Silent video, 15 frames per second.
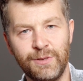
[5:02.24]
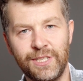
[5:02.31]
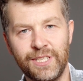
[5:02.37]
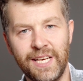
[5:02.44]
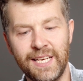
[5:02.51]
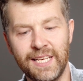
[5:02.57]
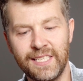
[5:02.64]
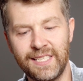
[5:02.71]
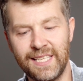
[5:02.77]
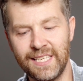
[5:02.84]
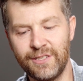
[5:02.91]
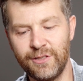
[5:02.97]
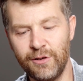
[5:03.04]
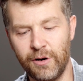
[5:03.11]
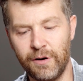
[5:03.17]
we see,
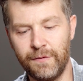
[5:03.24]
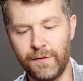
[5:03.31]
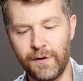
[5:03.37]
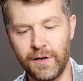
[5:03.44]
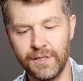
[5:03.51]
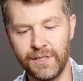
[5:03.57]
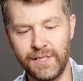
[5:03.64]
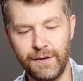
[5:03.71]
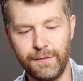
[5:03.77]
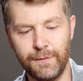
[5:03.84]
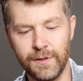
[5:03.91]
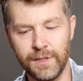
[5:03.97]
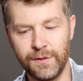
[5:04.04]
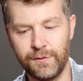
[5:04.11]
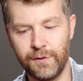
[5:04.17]
there's not a vast
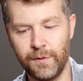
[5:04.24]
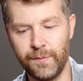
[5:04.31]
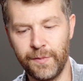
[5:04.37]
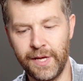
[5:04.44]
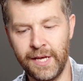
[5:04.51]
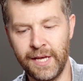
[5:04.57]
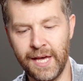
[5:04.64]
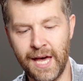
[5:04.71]
difference from the